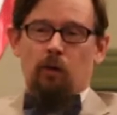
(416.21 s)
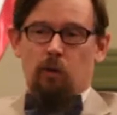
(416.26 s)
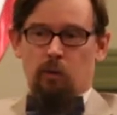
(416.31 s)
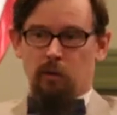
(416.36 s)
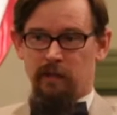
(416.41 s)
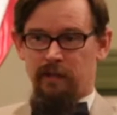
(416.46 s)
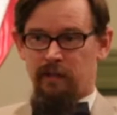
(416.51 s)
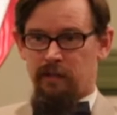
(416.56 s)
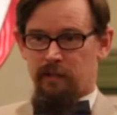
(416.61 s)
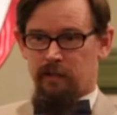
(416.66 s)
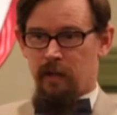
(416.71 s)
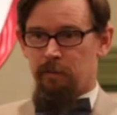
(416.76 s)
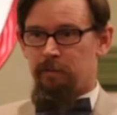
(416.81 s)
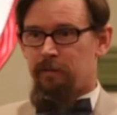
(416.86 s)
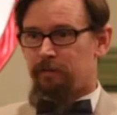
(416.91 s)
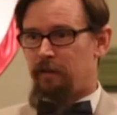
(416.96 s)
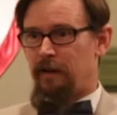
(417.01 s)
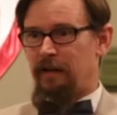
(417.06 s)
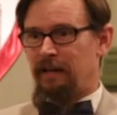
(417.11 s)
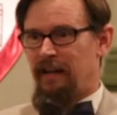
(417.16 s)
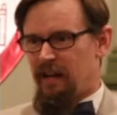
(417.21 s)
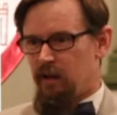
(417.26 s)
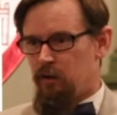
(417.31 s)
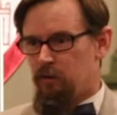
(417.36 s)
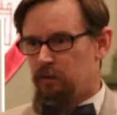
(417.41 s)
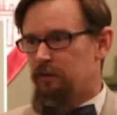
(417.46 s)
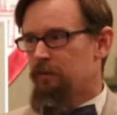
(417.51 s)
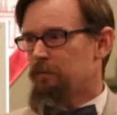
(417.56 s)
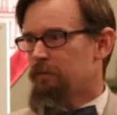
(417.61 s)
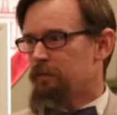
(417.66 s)
Well, come to find
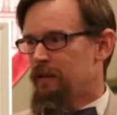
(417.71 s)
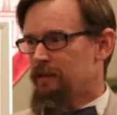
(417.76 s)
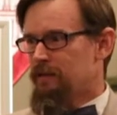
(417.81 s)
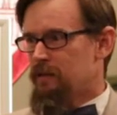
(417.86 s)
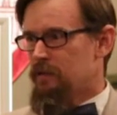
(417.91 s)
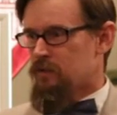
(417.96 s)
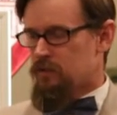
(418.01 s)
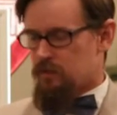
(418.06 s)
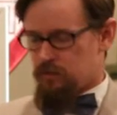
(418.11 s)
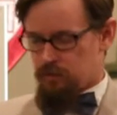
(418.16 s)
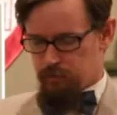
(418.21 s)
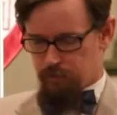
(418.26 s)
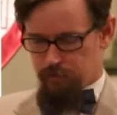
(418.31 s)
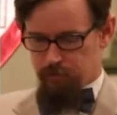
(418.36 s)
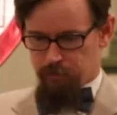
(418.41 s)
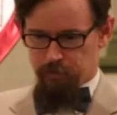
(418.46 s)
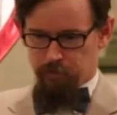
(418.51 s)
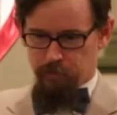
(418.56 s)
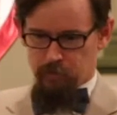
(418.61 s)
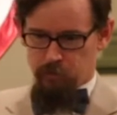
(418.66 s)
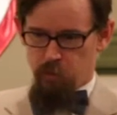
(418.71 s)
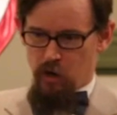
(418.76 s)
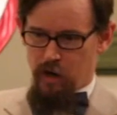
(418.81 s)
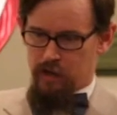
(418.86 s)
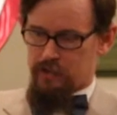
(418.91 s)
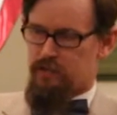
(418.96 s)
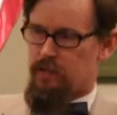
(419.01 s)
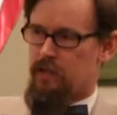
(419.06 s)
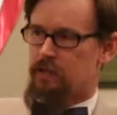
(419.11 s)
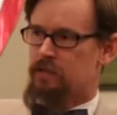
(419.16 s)
out that this
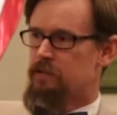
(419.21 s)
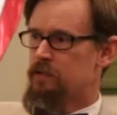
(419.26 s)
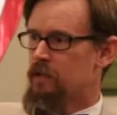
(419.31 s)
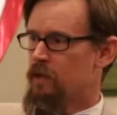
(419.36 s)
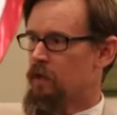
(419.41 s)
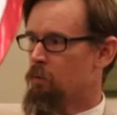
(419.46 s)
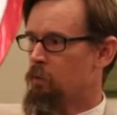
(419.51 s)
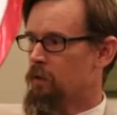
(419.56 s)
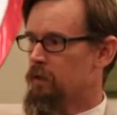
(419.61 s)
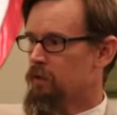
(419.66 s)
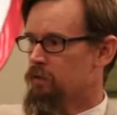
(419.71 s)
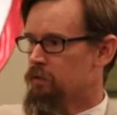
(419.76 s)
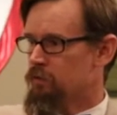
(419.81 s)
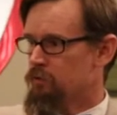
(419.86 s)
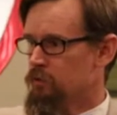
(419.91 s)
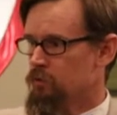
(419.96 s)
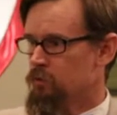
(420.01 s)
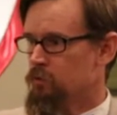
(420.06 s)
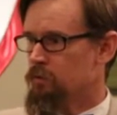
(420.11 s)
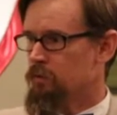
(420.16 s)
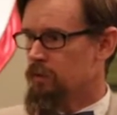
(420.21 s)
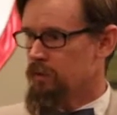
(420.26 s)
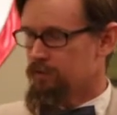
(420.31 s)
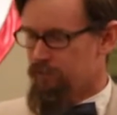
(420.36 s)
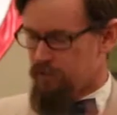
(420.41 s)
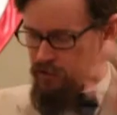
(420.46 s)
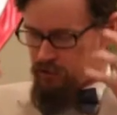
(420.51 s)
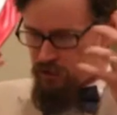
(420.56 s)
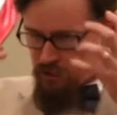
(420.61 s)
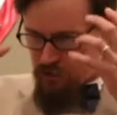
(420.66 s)
process that I went through
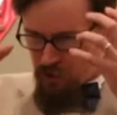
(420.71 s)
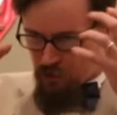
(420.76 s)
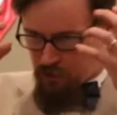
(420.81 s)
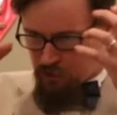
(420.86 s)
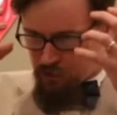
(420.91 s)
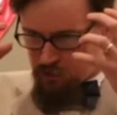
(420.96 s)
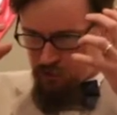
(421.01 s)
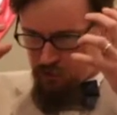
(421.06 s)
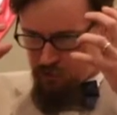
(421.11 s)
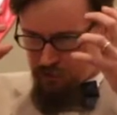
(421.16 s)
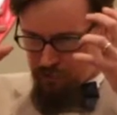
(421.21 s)
of internal